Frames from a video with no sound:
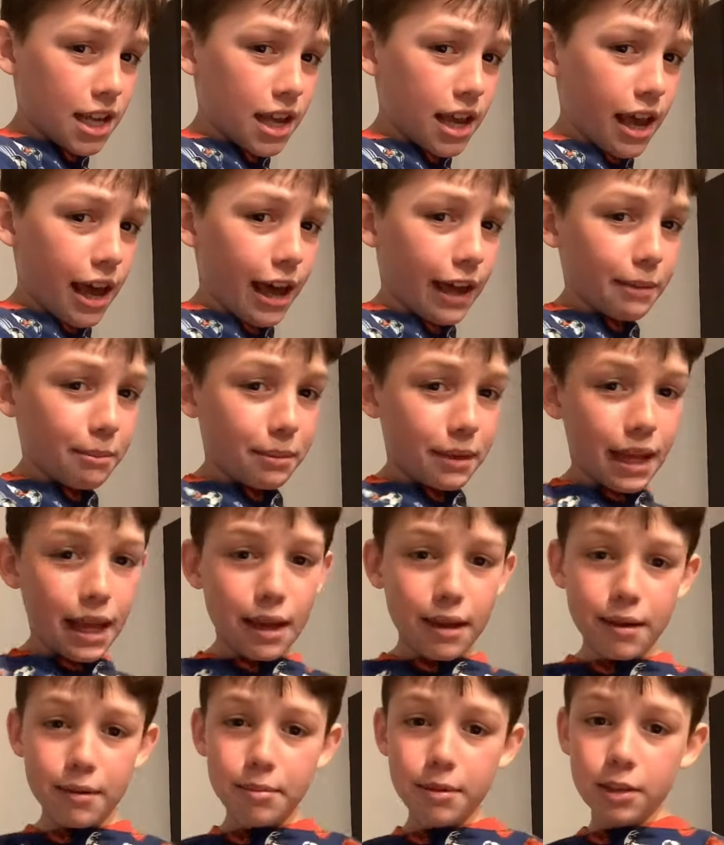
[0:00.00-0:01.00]
and be
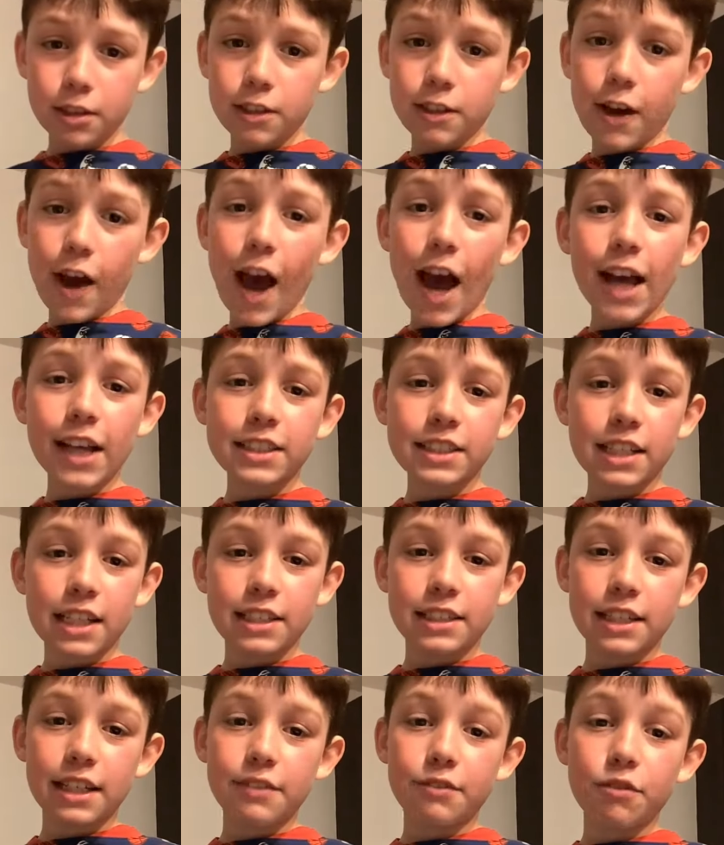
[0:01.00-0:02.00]
able to access
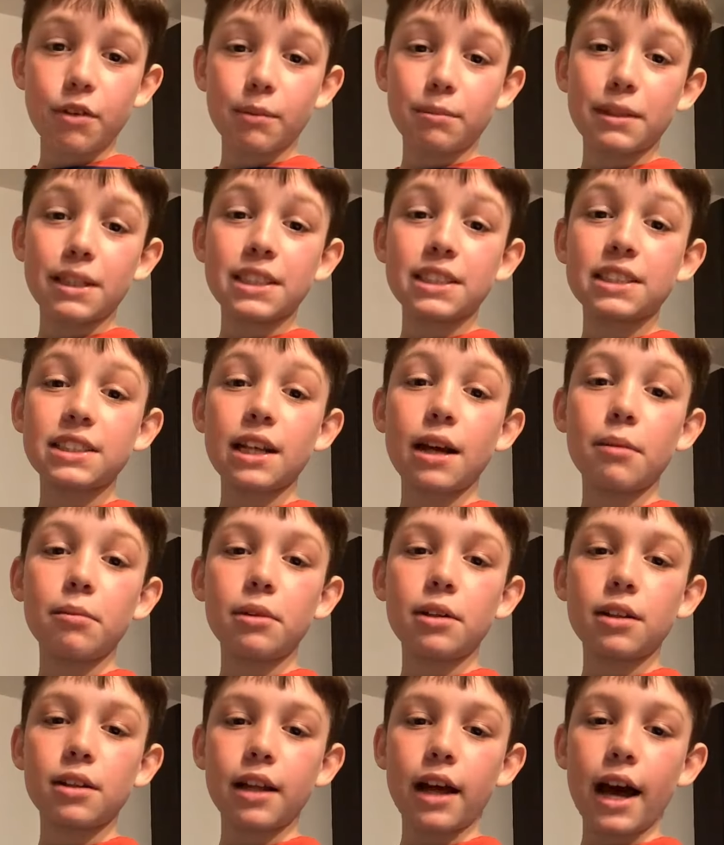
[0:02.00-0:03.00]
it from the
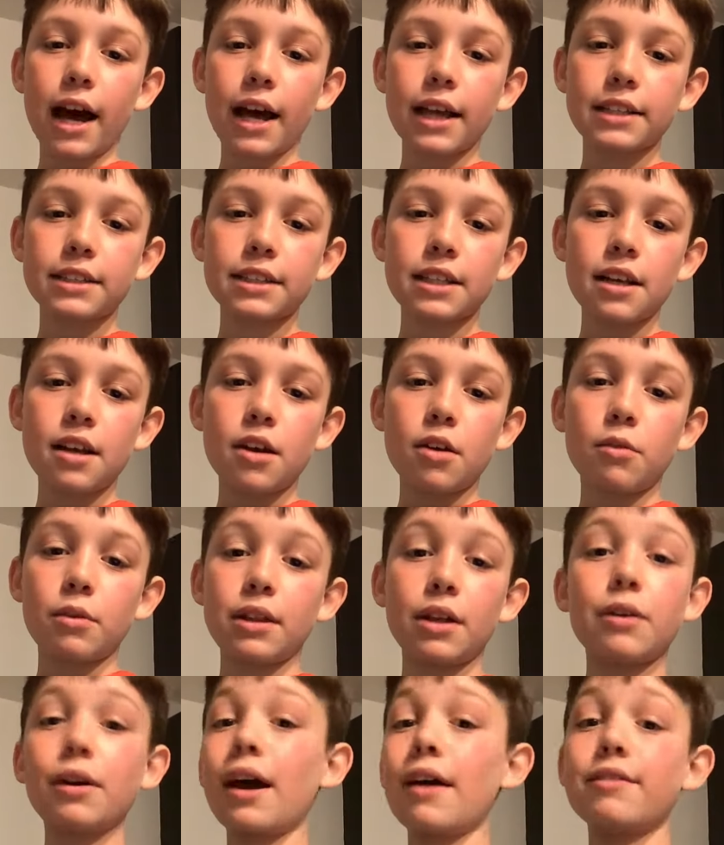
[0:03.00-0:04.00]
subclass without
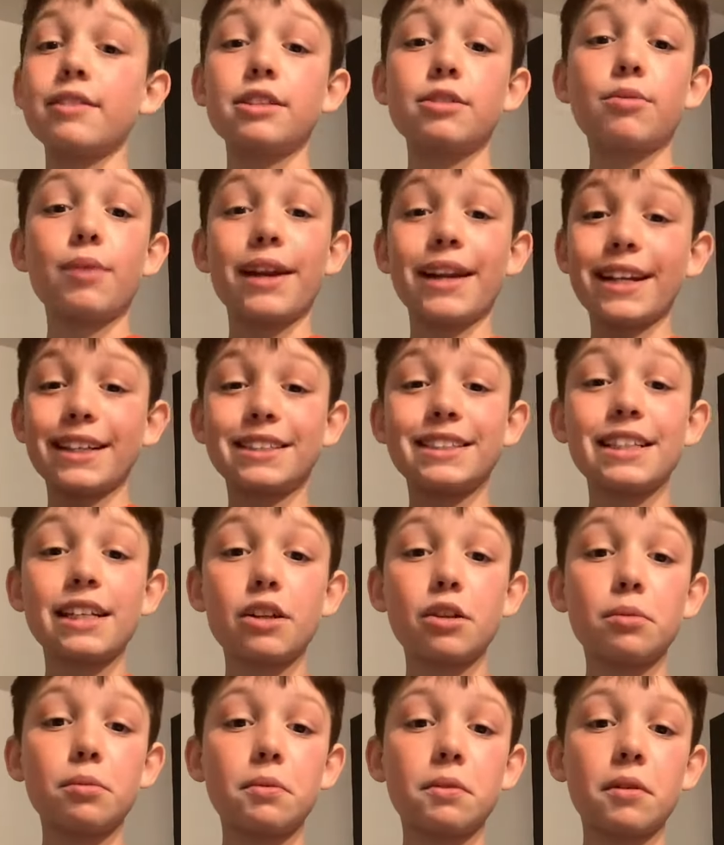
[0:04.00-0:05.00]
having to write a
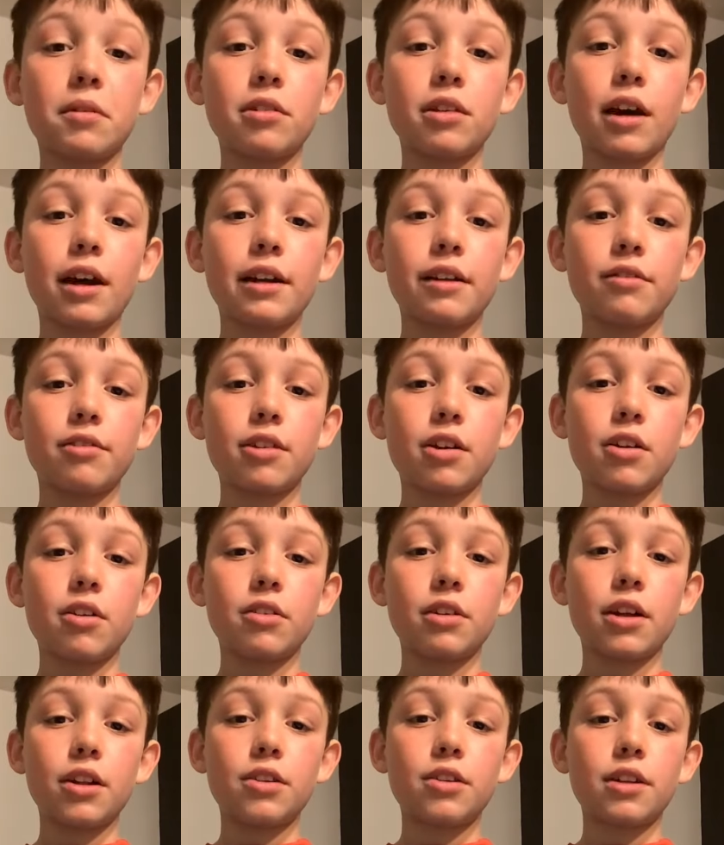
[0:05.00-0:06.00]
single line of code
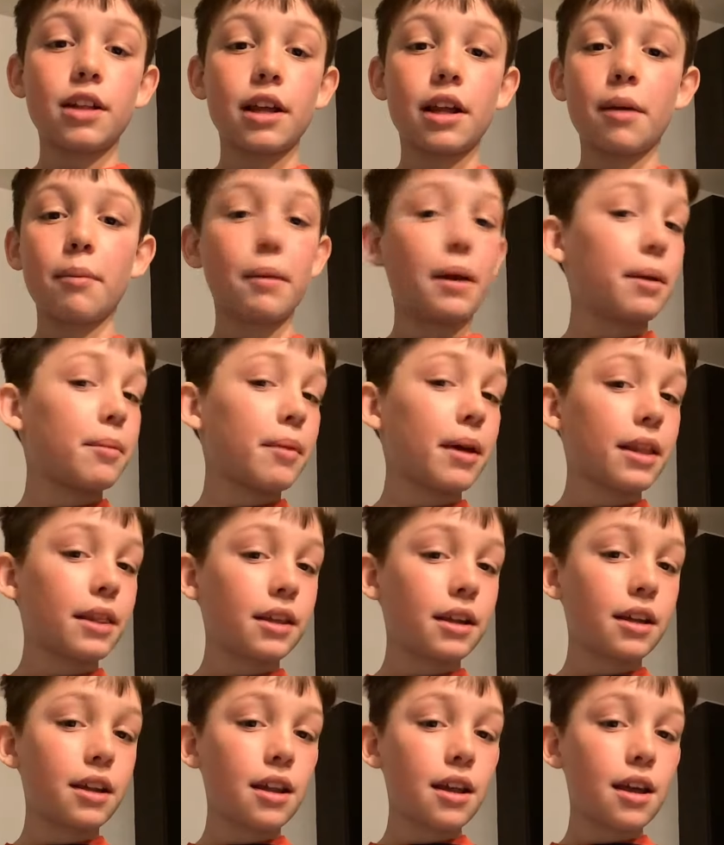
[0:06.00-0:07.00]
other than a main method,